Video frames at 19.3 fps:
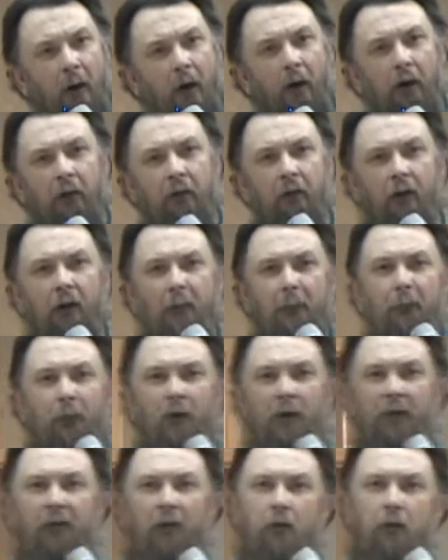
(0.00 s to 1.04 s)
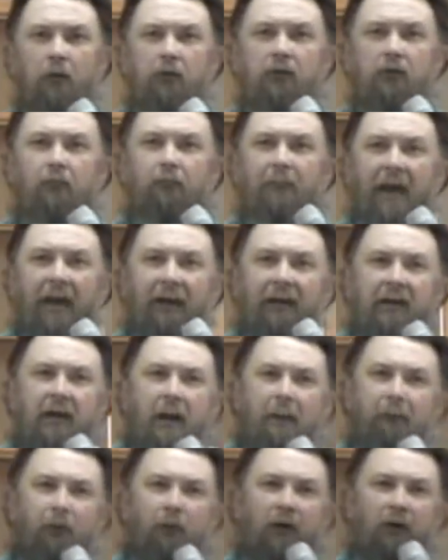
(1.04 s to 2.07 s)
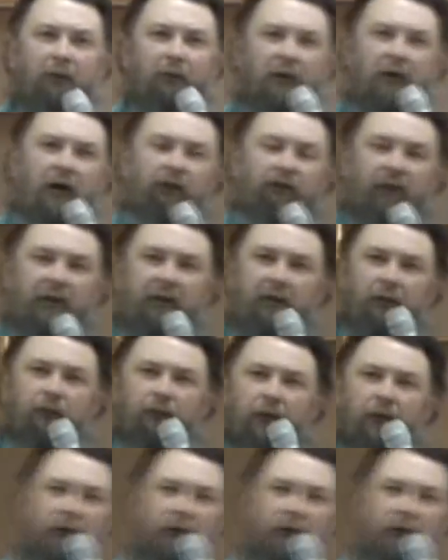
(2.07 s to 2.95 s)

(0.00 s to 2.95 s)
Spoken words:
partner up with, who you belly up with, because they can